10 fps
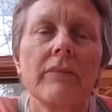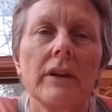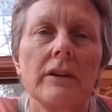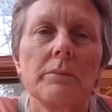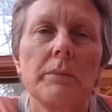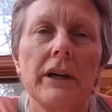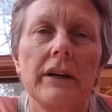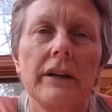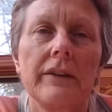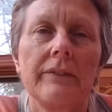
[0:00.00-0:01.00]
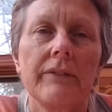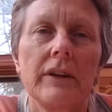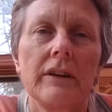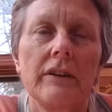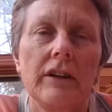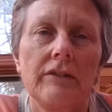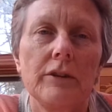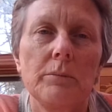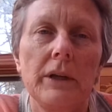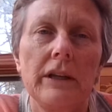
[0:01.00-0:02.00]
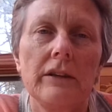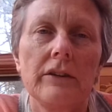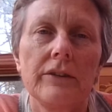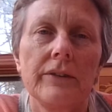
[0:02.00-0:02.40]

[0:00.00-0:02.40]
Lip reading: It's by David Peat,